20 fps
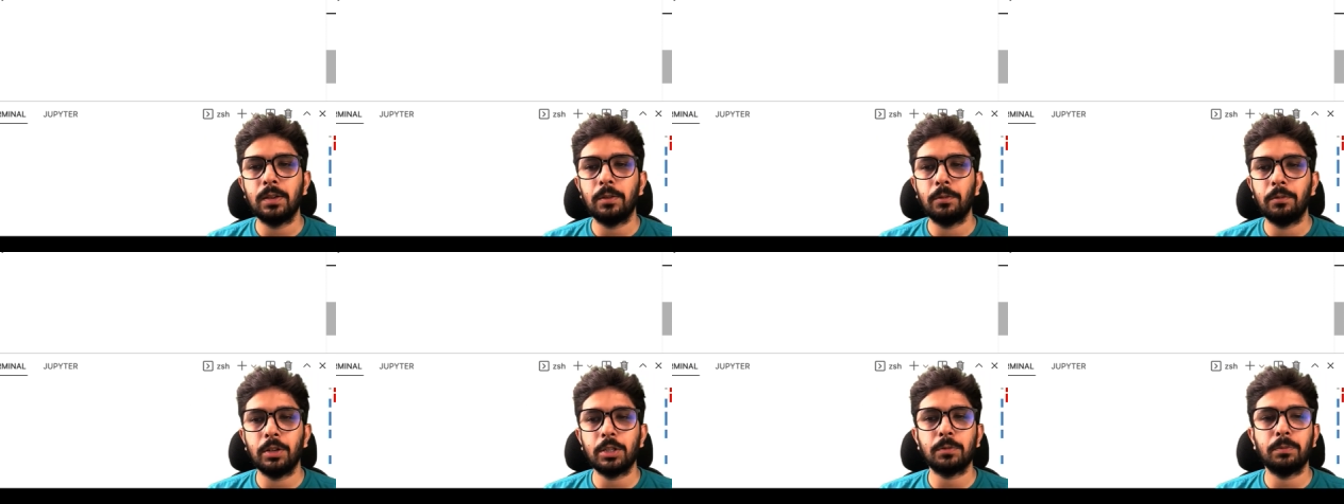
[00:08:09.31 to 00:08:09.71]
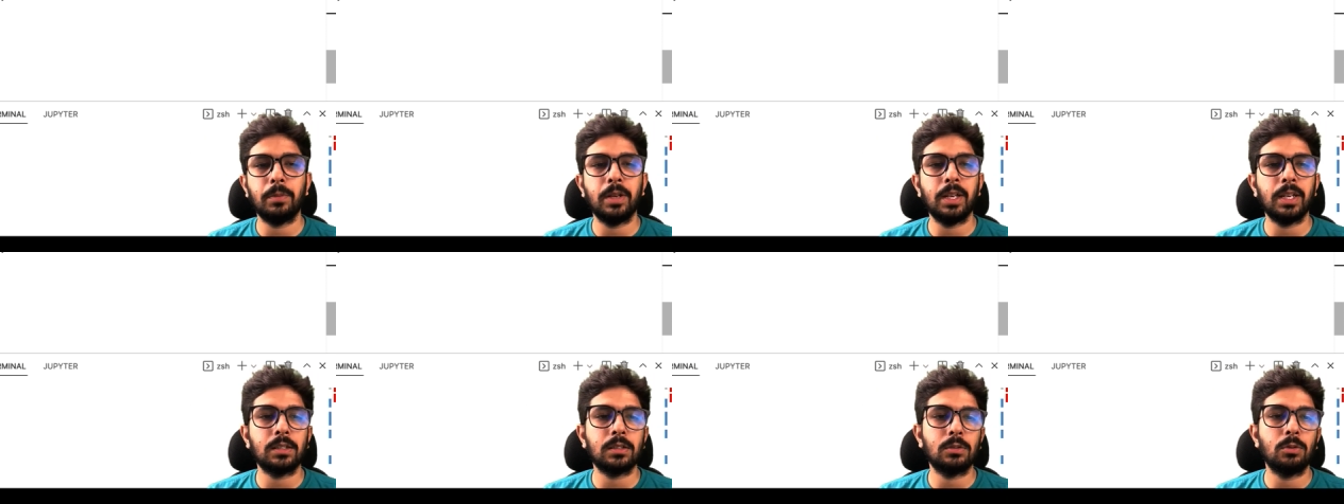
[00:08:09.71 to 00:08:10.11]
which
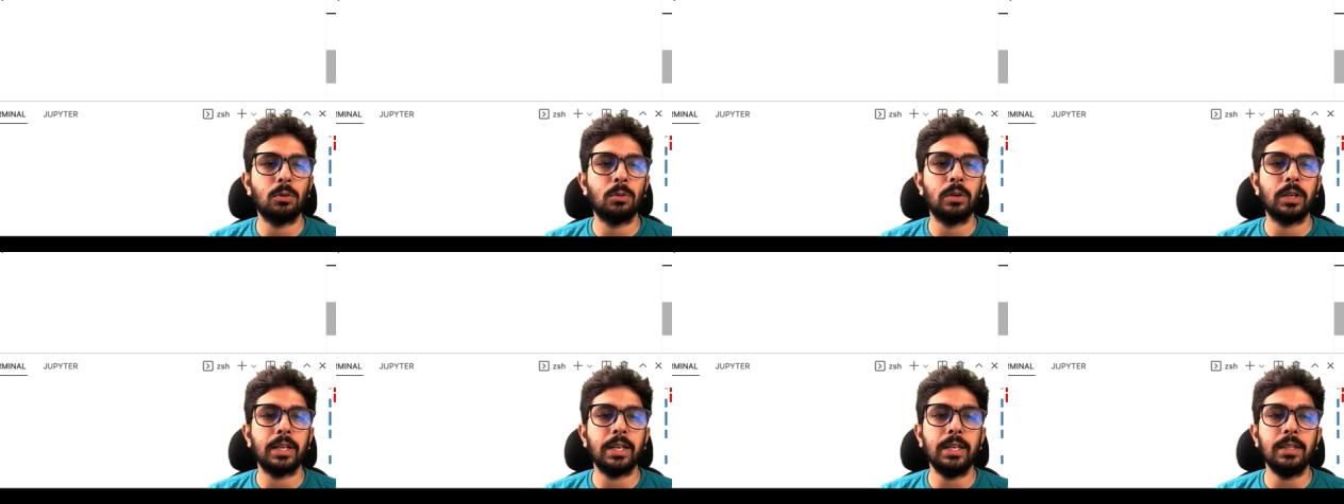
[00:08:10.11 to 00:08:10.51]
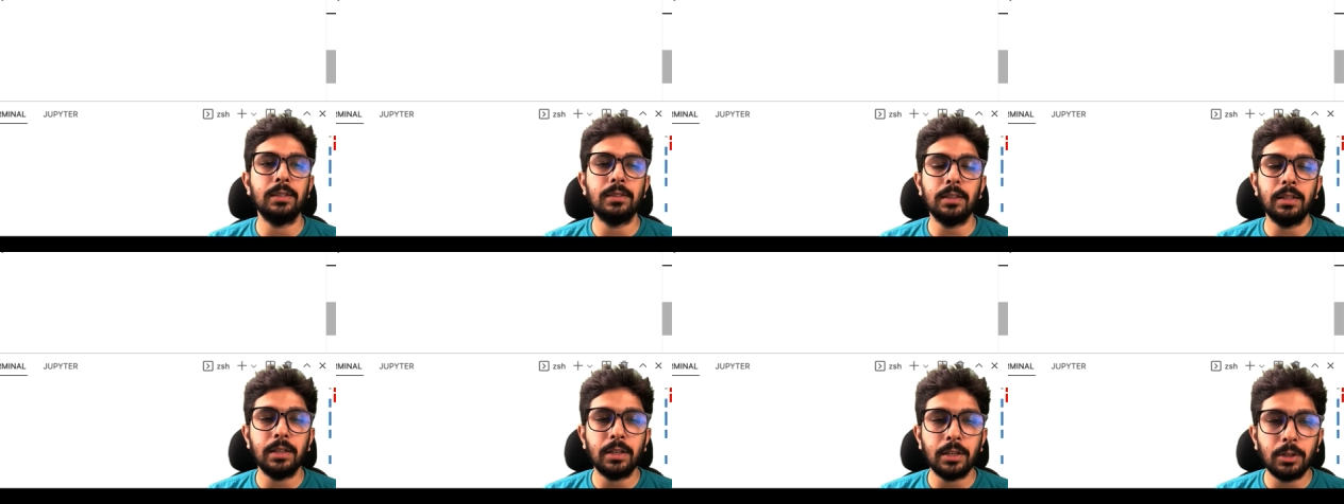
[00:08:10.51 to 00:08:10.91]
makes code
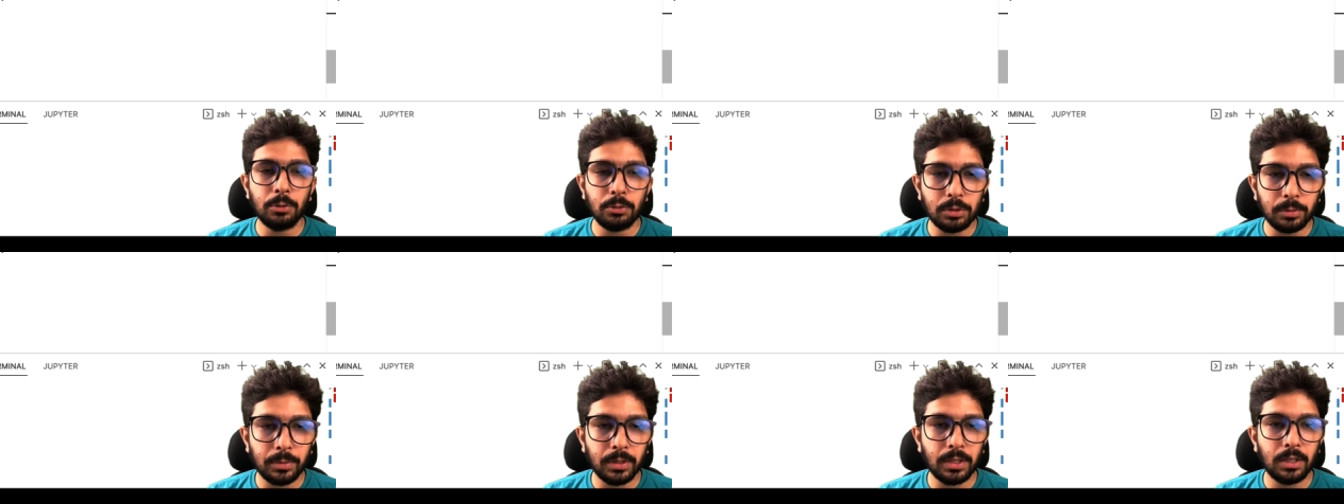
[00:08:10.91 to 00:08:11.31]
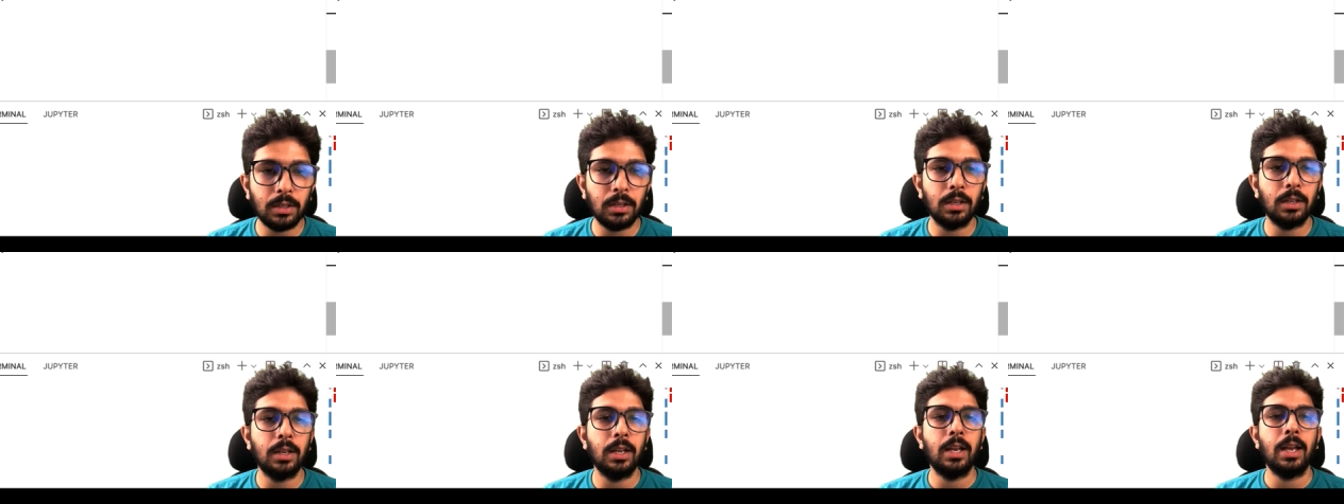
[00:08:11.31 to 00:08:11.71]
easily reusable